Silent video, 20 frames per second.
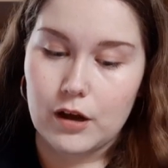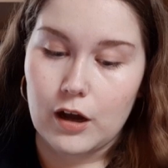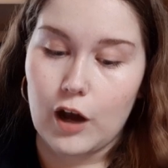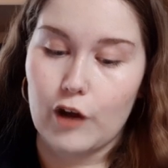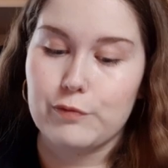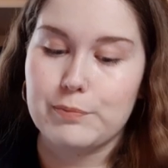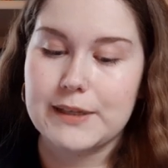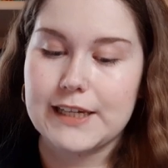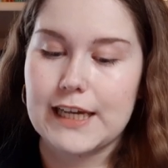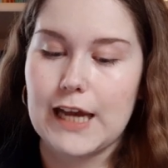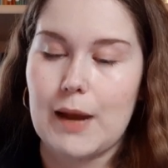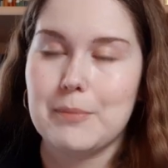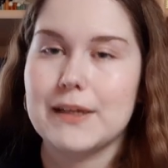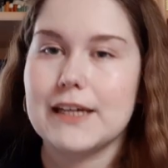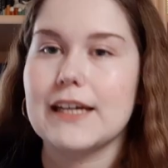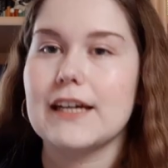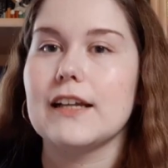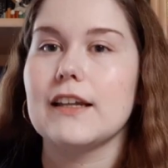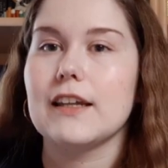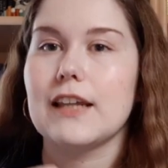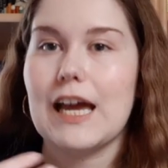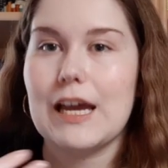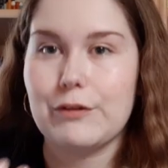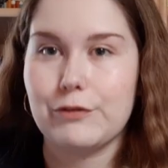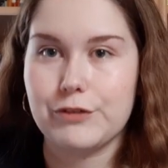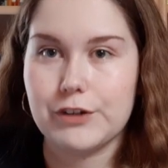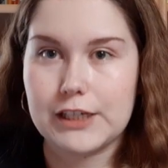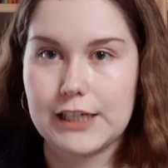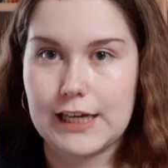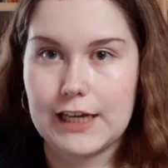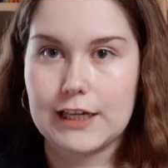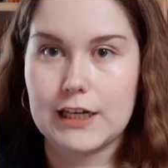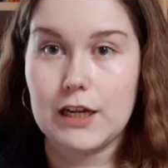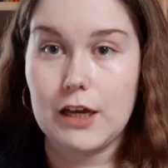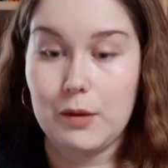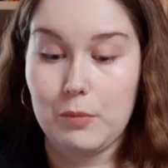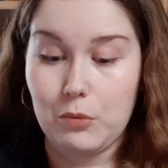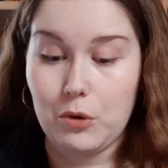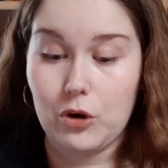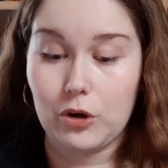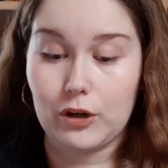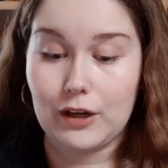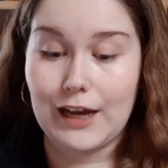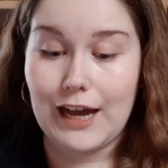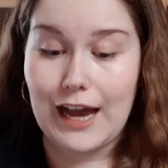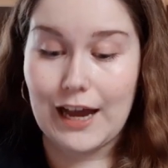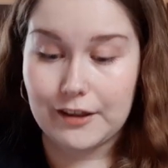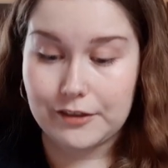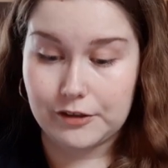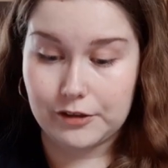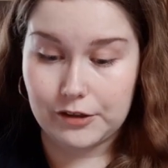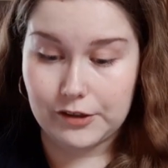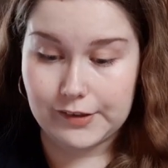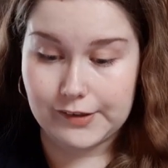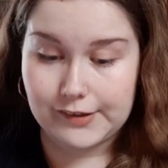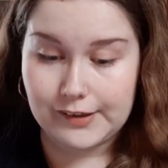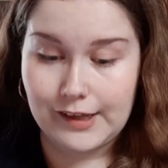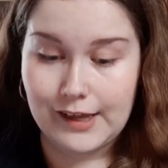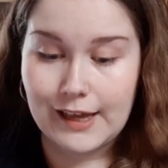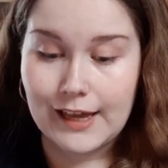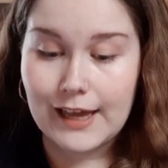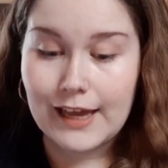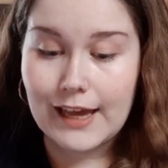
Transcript: of becoming alive again among others.